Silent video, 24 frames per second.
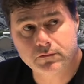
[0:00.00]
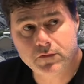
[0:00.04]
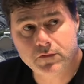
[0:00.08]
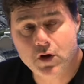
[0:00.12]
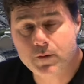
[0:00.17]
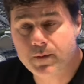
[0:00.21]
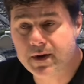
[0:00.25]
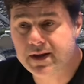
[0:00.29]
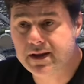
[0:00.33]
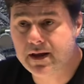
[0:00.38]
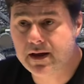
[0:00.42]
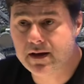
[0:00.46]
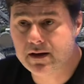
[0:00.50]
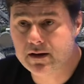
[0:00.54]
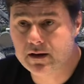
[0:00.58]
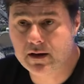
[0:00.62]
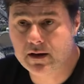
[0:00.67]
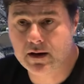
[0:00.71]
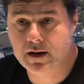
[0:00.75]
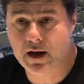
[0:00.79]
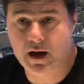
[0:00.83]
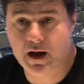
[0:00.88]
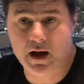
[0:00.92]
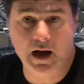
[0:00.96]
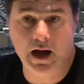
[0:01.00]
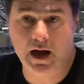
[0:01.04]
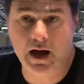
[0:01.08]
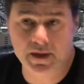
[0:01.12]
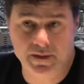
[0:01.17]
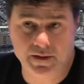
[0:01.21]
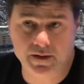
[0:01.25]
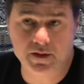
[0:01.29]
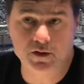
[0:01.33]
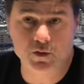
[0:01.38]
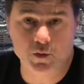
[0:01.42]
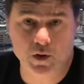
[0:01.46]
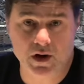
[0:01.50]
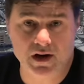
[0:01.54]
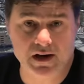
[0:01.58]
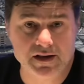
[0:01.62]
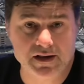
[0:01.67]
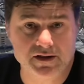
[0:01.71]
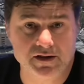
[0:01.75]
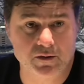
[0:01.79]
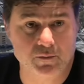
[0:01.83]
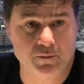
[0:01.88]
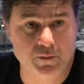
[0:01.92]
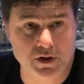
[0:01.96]
No, but I think you are
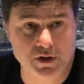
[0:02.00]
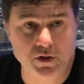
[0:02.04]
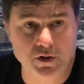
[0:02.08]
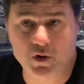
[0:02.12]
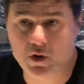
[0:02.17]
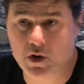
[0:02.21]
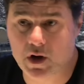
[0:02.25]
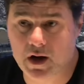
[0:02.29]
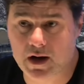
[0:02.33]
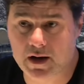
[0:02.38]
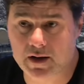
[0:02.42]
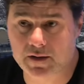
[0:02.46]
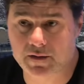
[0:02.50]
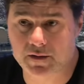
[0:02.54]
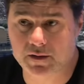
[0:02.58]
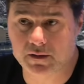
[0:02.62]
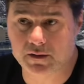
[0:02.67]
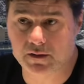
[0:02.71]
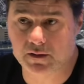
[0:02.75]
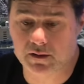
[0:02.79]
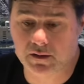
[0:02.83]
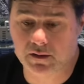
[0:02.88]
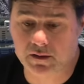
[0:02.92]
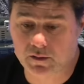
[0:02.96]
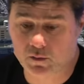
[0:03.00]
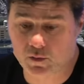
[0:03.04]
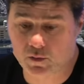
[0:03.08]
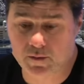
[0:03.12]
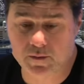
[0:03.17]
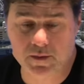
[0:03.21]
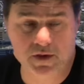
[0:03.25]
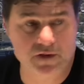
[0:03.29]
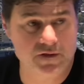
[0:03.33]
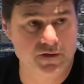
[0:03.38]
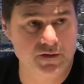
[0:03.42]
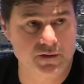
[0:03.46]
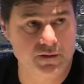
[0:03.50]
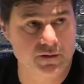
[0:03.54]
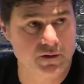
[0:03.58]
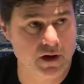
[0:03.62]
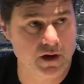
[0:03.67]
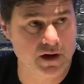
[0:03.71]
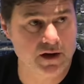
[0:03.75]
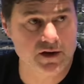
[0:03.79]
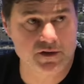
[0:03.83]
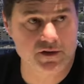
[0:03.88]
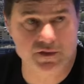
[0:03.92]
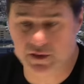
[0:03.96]
listening to me, no? I think we miss
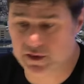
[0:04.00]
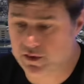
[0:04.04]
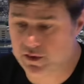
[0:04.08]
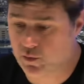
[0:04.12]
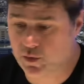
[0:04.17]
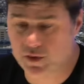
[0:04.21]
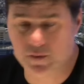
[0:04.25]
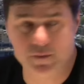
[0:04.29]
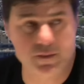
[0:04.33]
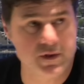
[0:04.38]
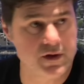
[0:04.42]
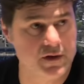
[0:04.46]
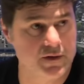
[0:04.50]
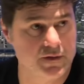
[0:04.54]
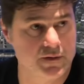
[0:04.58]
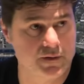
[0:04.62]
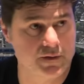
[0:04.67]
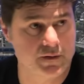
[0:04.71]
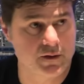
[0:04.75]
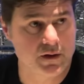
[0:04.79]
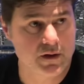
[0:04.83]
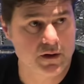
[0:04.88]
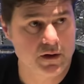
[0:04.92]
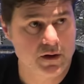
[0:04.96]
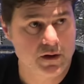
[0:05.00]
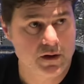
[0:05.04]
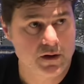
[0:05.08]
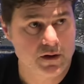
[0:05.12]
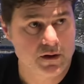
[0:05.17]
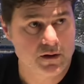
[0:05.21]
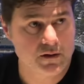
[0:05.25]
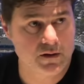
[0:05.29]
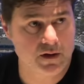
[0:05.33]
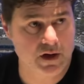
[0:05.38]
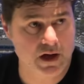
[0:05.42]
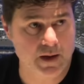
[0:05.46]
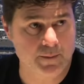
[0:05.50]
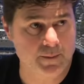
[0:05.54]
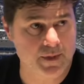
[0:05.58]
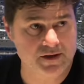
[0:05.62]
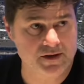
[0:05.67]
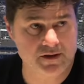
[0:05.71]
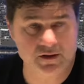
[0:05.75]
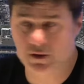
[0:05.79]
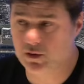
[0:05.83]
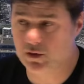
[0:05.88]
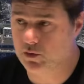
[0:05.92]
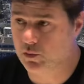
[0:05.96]
energy, we miss the
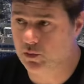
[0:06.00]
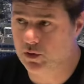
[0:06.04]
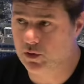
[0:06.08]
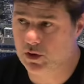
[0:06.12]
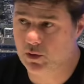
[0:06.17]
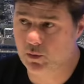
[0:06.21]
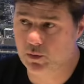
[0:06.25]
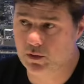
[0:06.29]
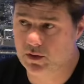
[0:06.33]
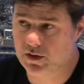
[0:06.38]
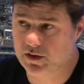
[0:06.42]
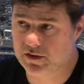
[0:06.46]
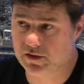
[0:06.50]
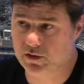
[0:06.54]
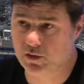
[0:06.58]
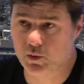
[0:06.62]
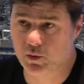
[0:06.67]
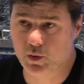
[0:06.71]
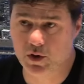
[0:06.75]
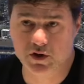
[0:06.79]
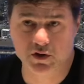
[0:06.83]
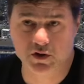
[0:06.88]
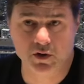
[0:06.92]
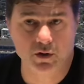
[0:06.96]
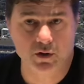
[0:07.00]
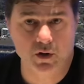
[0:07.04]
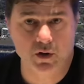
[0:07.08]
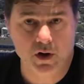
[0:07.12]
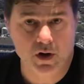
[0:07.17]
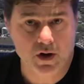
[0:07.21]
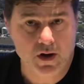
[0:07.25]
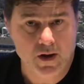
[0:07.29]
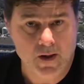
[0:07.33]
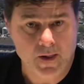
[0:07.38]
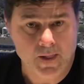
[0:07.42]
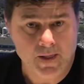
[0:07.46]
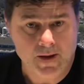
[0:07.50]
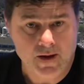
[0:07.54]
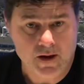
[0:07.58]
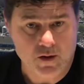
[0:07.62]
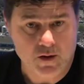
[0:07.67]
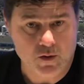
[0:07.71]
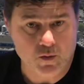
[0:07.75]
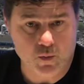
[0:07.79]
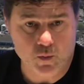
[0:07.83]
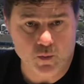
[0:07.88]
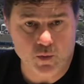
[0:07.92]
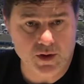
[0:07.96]
capacity to deal with the situation,
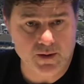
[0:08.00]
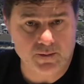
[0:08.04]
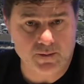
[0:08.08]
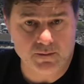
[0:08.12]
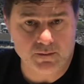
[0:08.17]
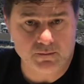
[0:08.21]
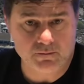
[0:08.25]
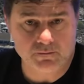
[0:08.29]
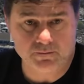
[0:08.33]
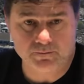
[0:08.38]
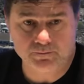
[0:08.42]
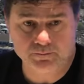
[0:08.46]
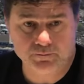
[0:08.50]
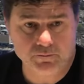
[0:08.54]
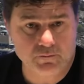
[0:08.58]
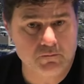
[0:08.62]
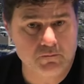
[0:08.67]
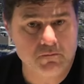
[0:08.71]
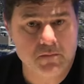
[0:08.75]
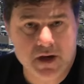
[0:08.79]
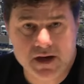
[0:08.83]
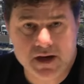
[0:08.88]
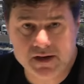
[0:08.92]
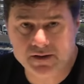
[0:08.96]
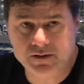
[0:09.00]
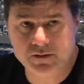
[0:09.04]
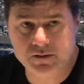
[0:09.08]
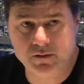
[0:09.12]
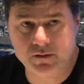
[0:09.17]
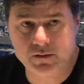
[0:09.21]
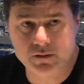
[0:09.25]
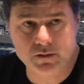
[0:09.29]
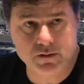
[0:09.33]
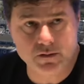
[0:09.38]
we miss